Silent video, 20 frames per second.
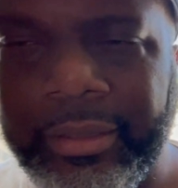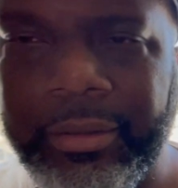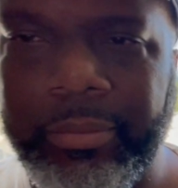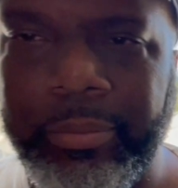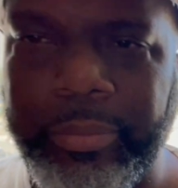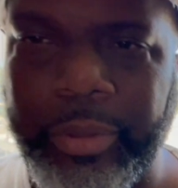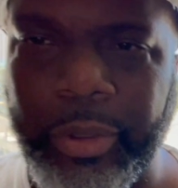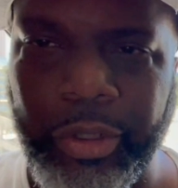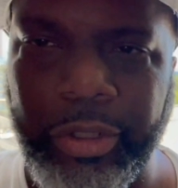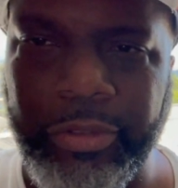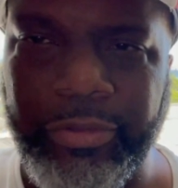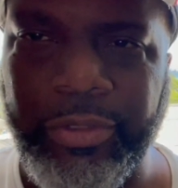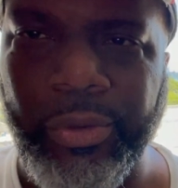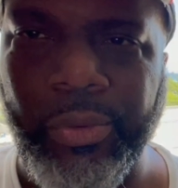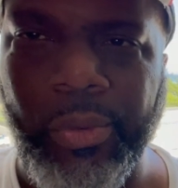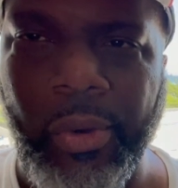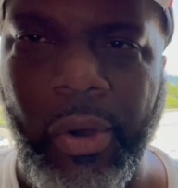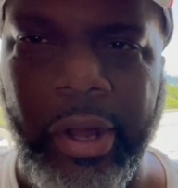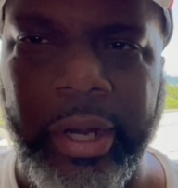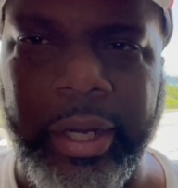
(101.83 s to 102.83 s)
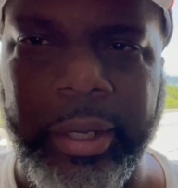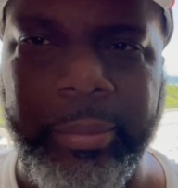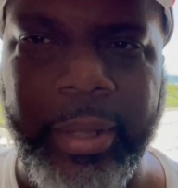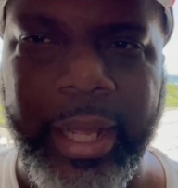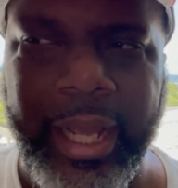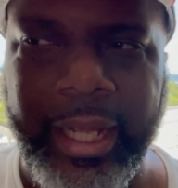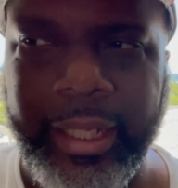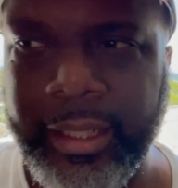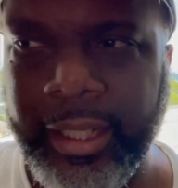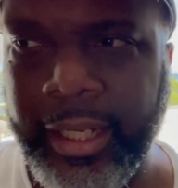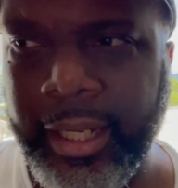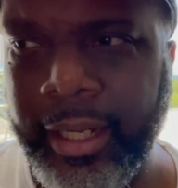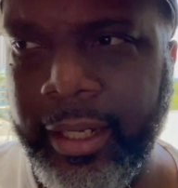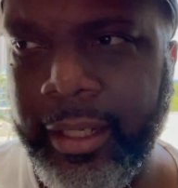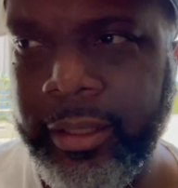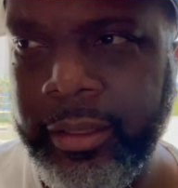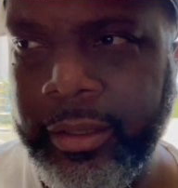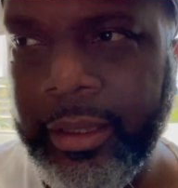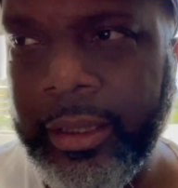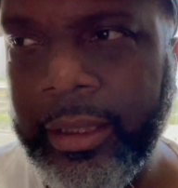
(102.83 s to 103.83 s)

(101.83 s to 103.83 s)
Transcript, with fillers: beautiful water back there.